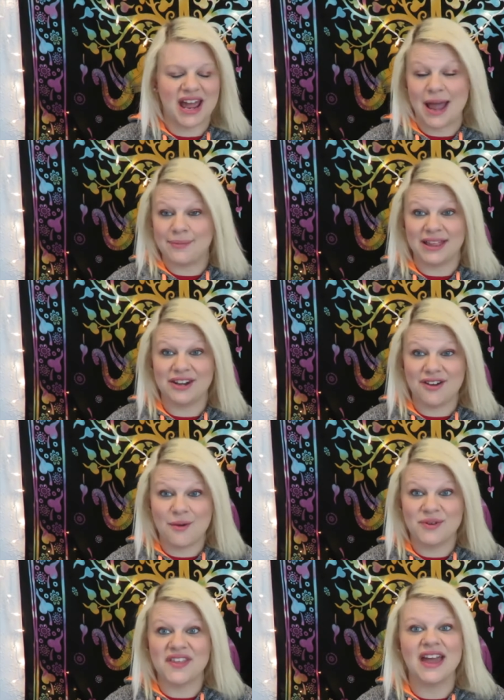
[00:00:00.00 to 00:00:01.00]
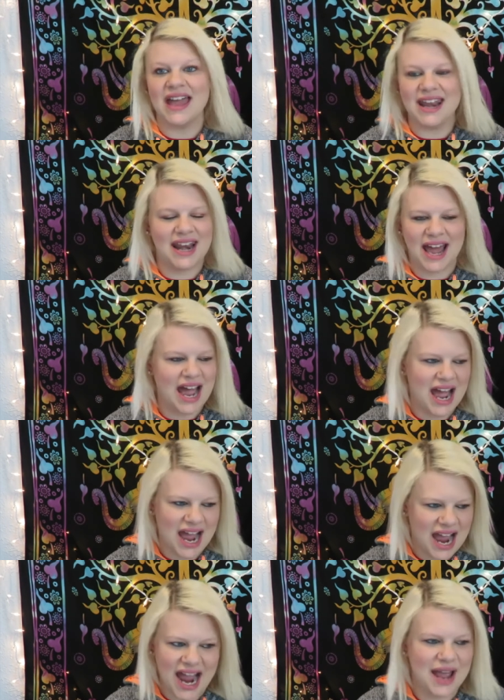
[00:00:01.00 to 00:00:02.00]
I played around with it and
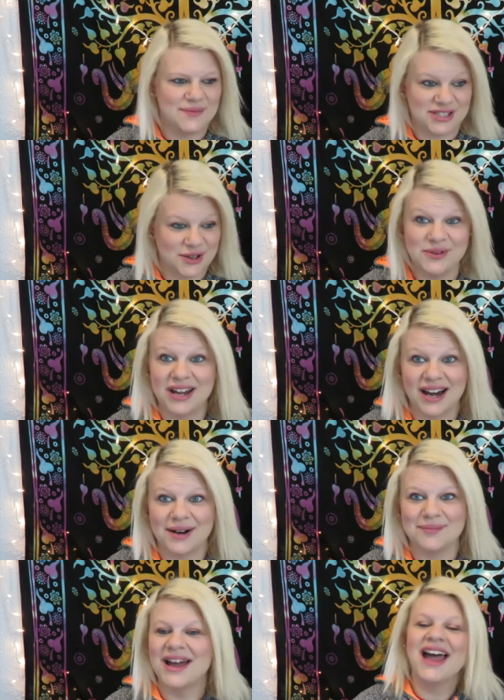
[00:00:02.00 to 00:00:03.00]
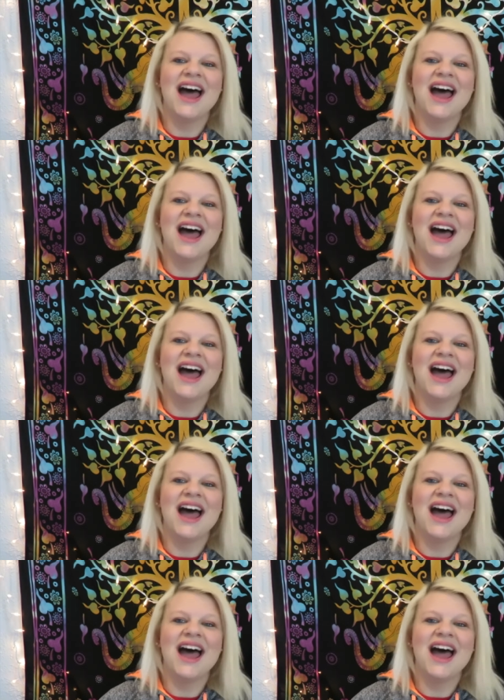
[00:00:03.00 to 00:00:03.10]
I'm so dumb.